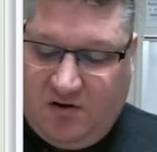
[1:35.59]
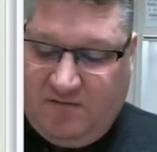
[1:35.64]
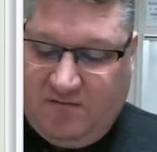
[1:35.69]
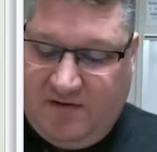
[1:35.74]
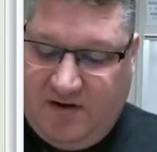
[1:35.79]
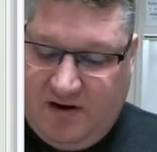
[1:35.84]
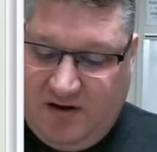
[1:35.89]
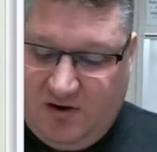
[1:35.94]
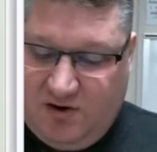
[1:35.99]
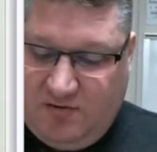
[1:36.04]
over
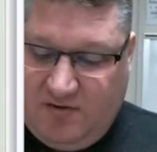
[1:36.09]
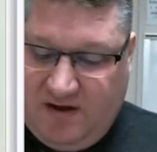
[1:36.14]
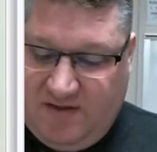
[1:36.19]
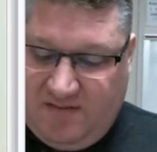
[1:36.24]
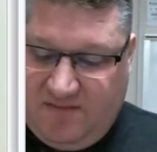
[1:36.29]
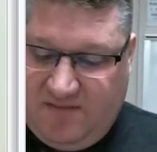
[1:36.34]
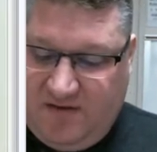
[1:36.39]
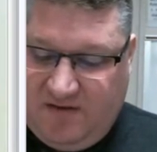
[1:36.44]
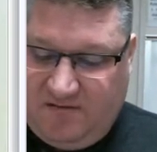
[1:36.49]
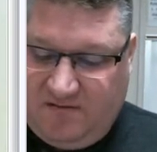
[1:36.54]
here, you had
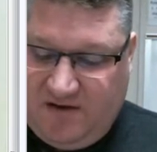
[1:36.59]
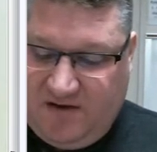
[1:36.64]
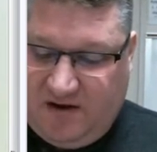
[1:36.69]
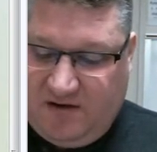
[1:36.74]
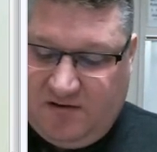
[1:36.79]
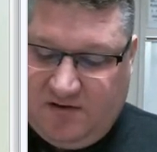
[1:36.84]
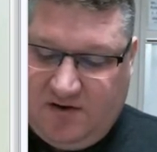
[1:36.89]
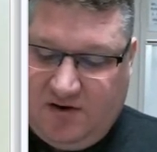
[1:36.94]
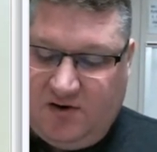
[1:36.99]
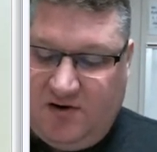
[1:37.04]
this
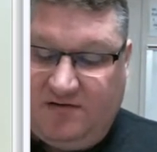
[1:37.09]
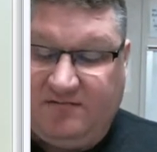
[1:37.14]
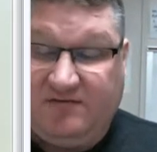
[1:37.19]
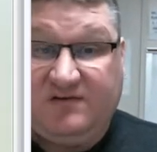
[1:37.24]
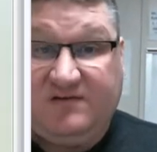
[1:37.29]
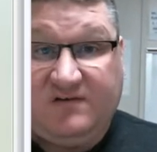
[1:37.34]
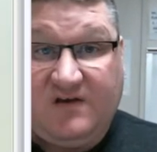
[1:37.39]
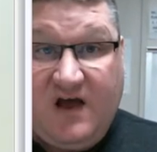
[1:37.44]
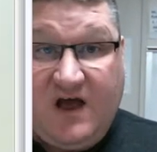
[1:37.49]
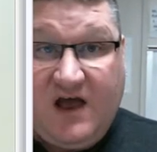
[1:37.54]
angle here? You have a
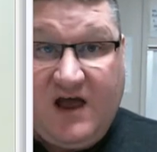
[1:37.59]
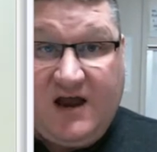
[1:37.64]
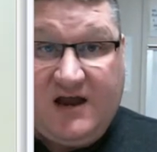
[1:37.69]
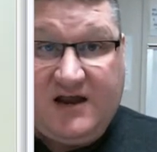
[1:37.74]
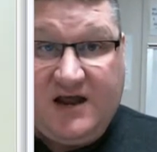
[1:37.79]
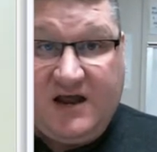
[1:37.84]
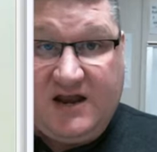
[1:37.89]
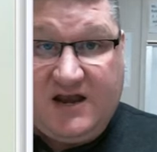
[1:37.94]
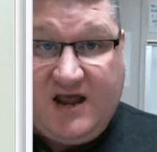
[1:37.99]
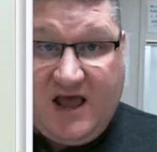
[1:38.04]

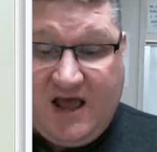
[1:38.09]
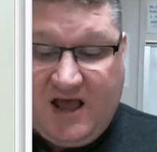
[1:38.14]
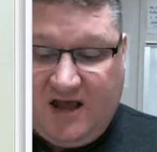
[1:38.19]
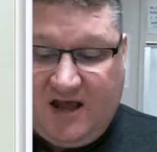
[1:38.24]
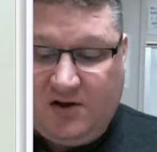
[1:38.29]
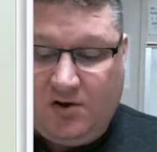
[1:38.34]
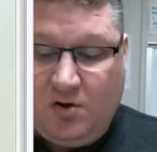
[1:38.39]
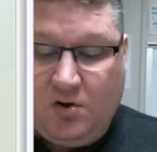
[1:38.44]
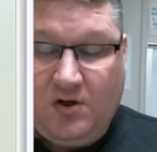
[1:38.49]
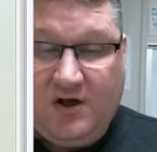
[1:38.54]
side, an
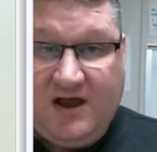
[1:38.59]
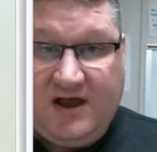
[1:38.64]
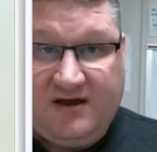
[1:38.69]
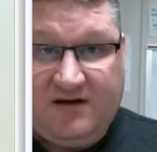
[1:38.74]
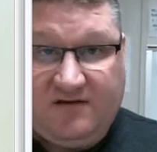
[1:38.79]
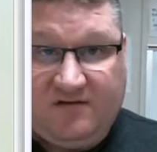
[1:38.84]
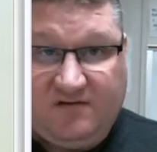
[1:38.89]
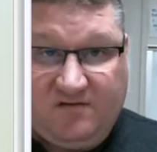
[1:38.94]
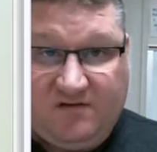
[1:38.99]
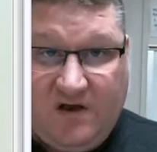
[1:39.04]
angle, and
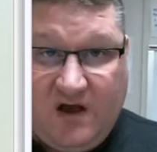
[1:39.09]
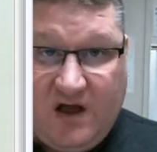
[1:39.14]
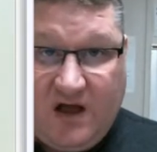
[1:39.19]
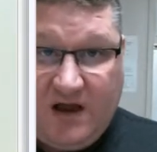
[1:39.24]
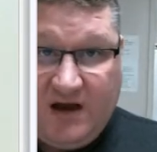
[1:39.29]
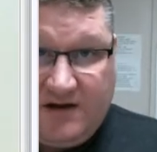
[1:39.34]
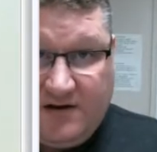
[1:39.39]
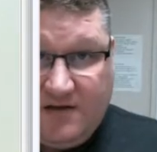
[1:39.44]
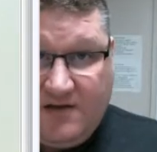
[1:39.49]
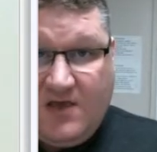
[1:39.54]
a
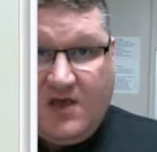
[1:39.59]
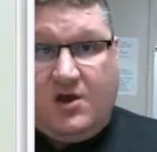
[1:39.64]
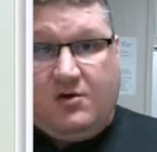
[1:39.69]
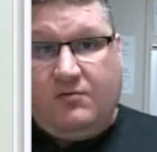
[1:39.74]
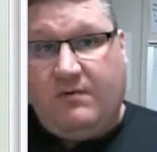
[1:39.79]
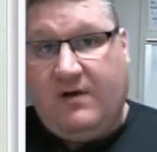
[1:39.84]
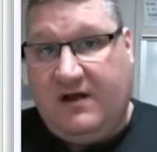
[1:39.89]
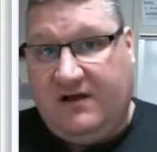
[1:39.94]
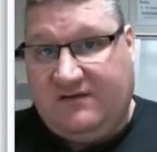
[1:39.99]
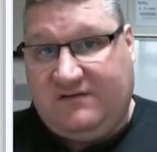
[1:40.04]
side.
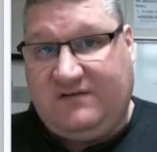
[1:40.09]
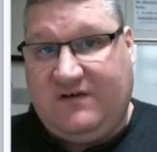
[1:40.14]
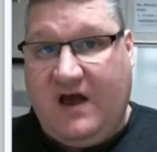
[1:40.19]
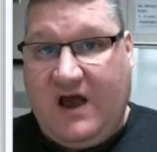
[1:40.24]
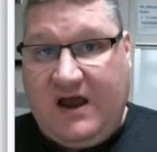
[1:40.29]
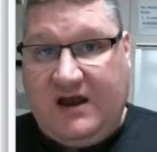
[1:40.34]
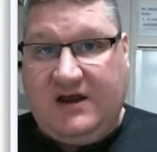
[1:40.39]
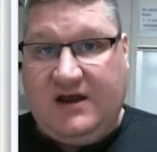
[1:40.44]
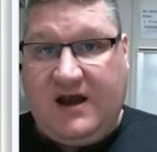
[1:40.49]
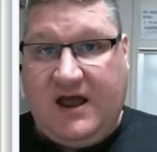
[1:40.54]
Well, a
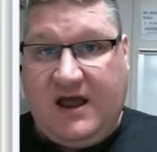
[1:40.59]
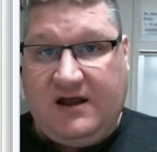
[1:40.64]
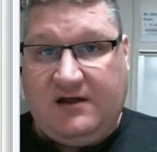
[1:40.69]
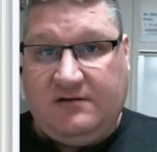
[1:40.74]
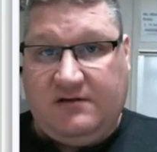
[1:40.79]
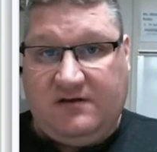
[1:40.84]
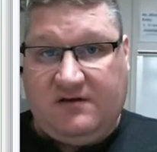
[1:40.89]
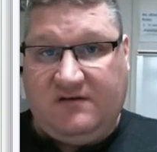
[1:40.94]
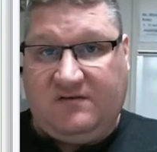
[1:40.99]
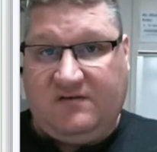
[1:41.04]
side, an
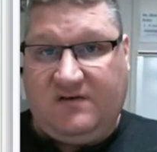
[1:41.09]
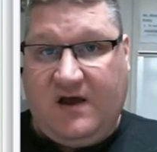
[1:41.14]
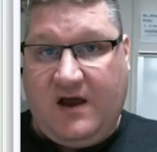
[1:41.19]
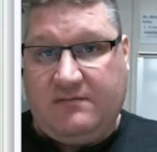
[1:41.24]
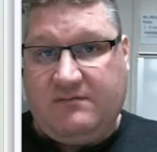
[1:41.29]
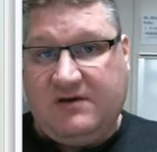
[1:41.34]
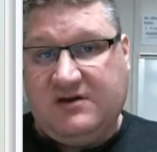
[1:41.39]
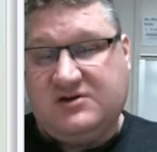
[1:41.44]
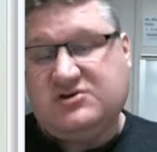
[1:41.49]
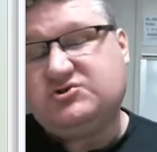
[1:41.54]
angle, and a
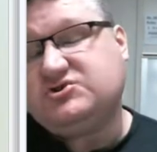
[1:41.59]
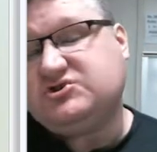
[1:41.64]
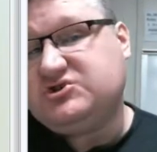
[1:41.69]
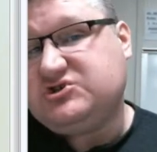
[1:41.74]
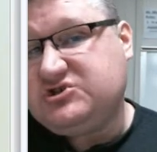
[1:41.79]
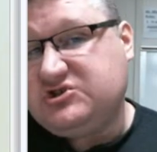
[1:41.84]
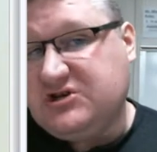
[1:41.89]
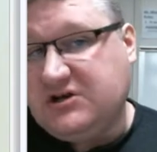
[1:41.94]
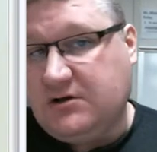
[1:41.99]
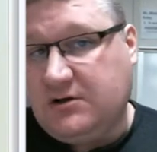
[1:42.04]
side means you're
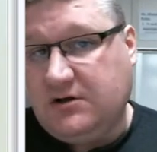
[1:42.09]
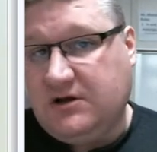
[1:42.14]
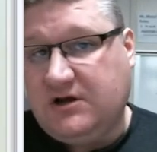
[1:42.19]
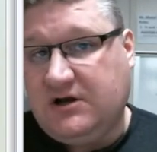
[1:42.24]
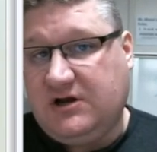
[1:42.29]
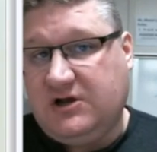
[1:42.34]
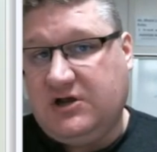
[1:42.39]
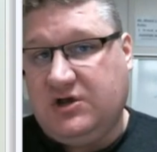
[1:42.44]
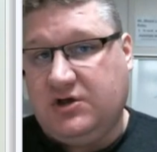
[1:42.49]
still going to